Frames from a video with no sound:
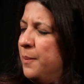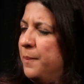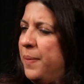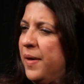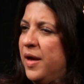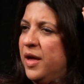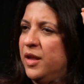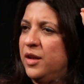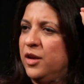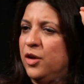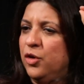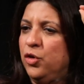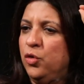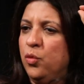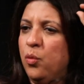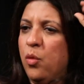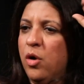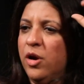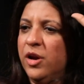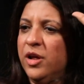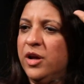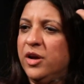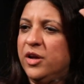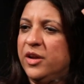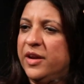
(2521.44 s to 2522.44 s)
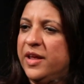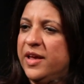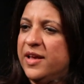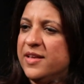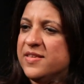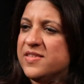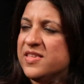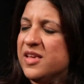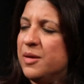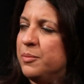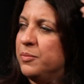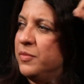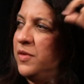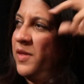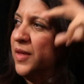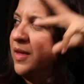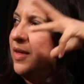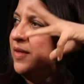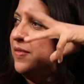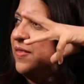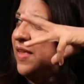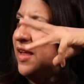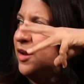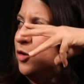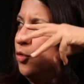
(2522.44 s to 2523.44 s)
But you want to create
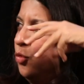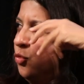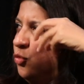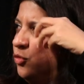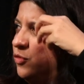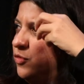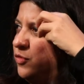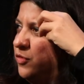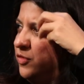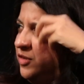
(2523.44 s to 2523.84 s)
something that goes